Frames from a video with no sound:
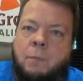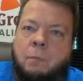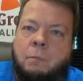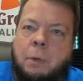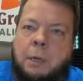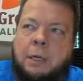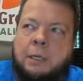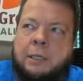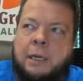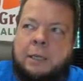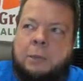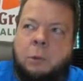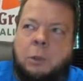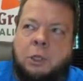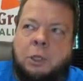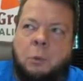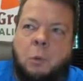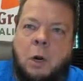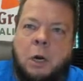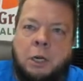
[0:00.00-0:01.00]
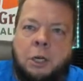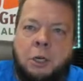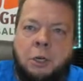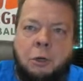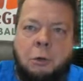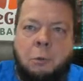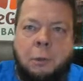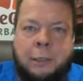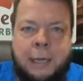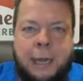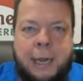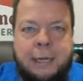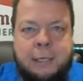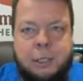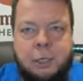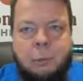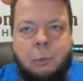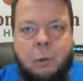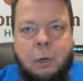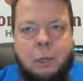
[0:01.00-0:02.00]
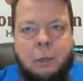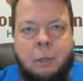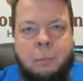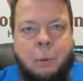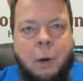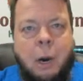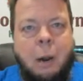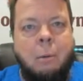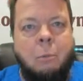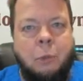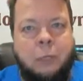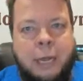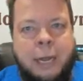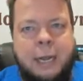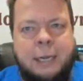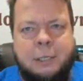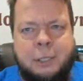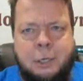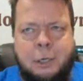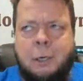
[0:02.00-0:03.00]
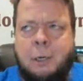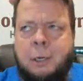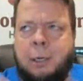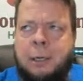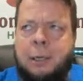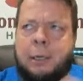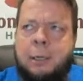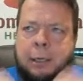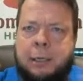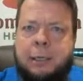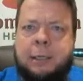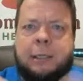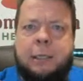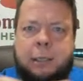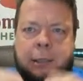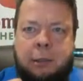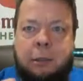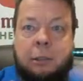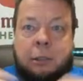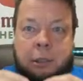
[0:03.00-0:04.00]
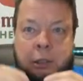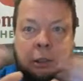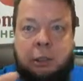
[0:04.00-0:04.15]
Because that's what you're wanting to do with cancer. The problem with cancer is it